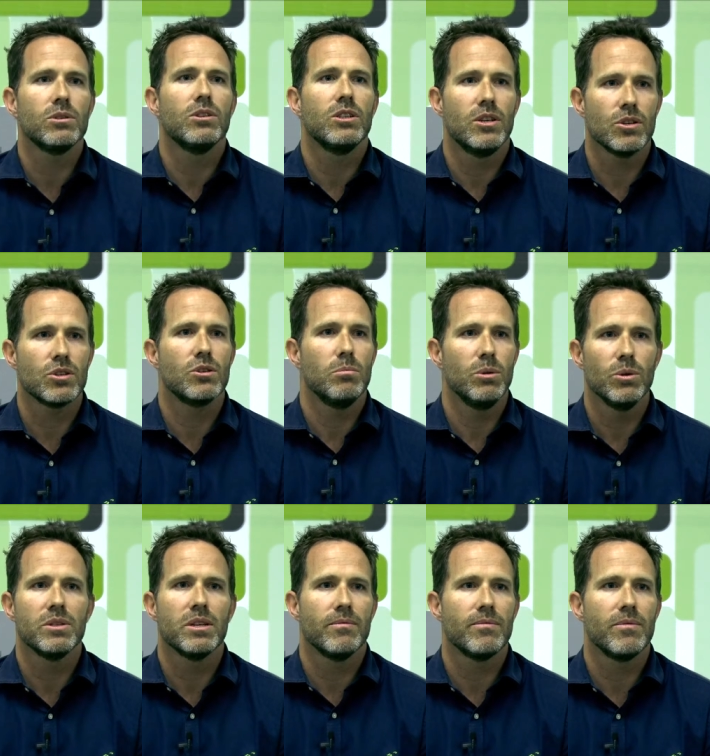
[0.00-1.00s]
to
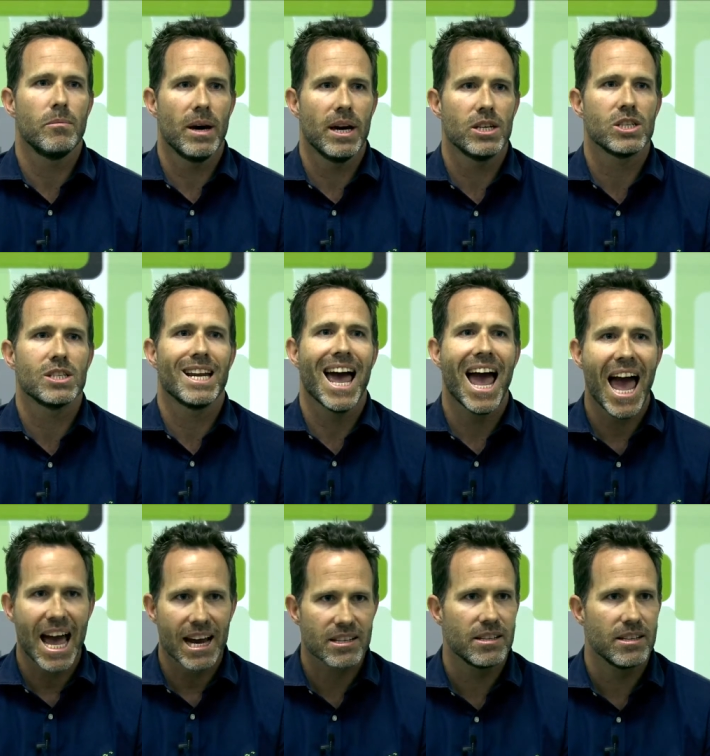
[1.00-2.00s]
distribute information,
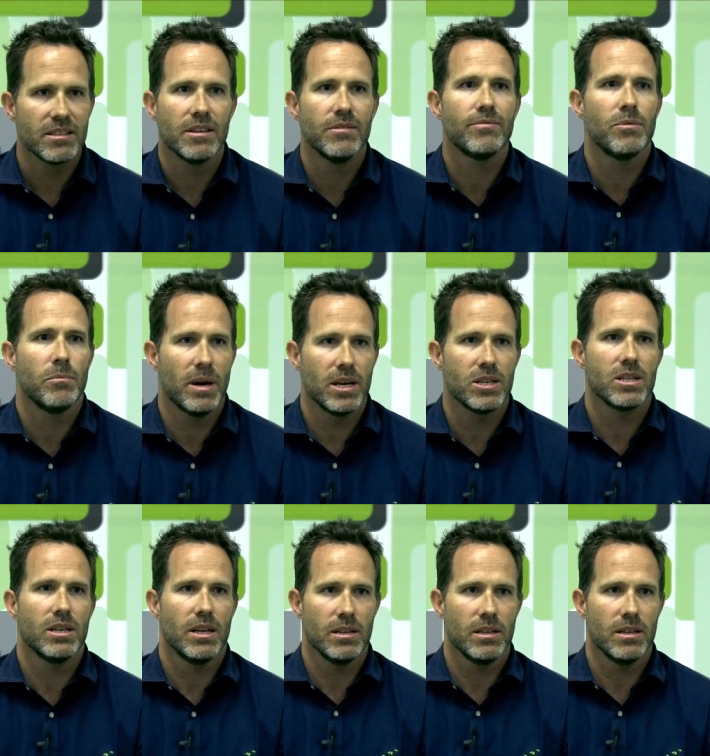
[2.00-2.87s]
access information